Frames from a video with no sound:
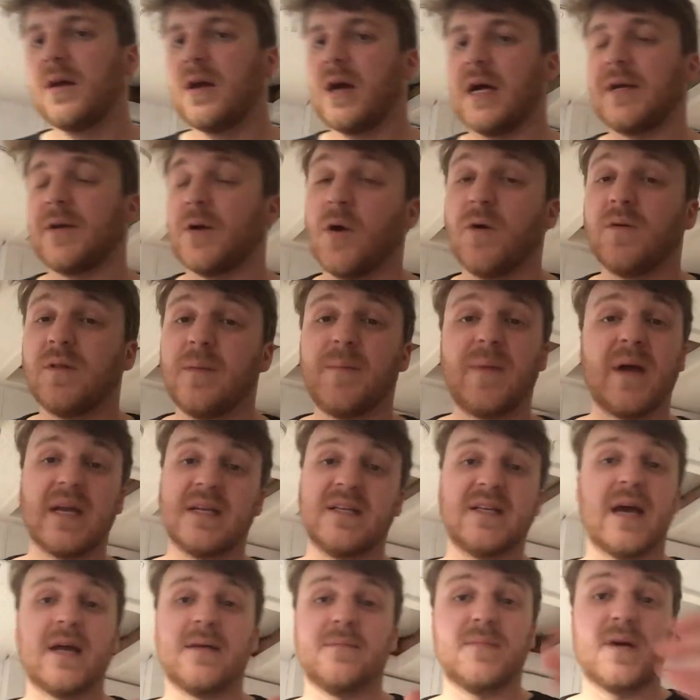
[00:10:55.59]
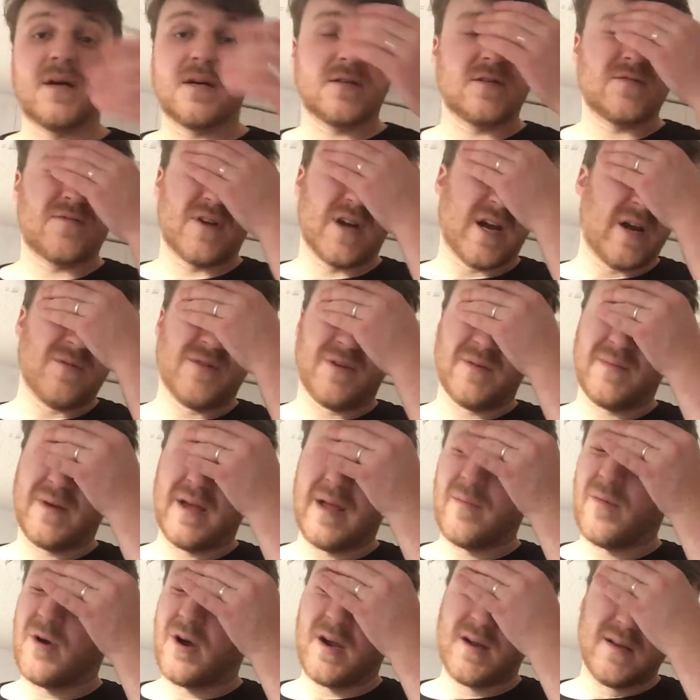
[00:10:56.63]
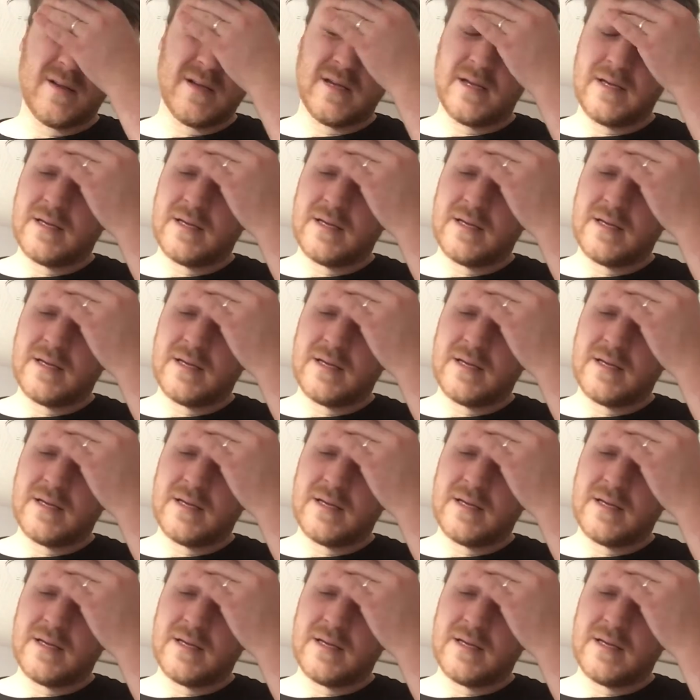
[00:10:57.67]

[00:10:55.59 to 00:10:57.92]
I'd only pay $10 for it. I wouldn't pay more.